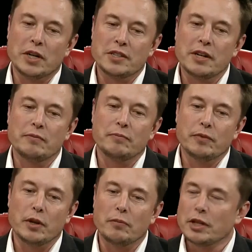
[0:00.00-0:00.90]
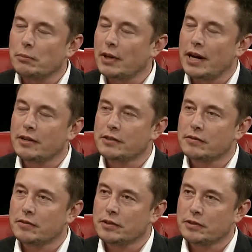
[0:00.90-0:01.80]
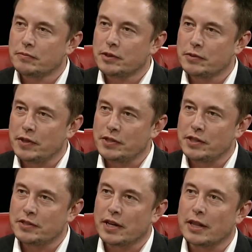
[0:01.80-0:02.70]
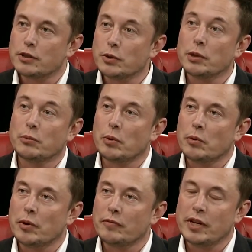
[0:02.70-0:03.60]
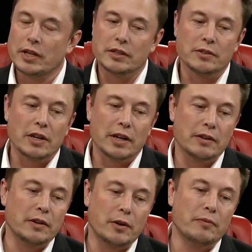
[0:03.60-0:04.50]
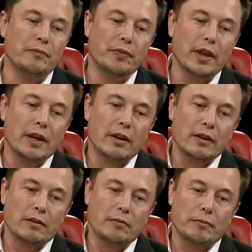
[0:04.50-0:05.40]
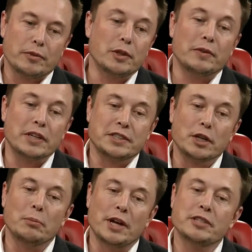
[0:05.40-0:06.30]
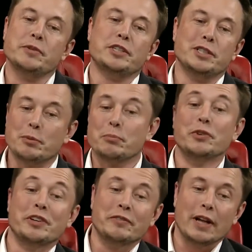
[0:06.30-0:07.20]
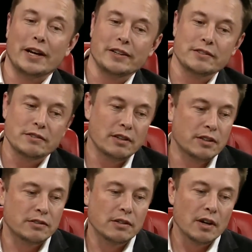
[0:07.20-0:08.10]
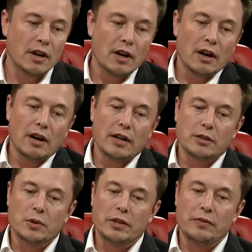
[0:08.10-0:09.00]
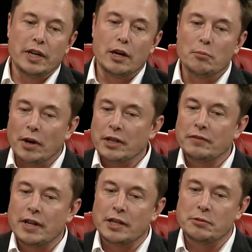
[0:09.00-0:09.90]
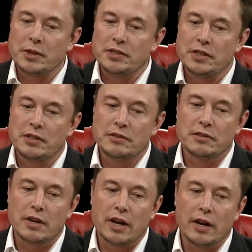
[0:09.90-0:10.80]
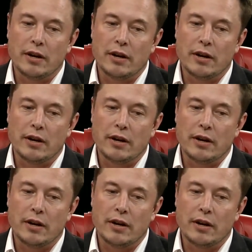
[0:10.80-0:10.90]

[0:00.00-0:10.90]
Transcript: I say multi-planet species, like that's really what we want to be. It's not like still being a single planet species, but moving planets. It's really being a multi-planet species.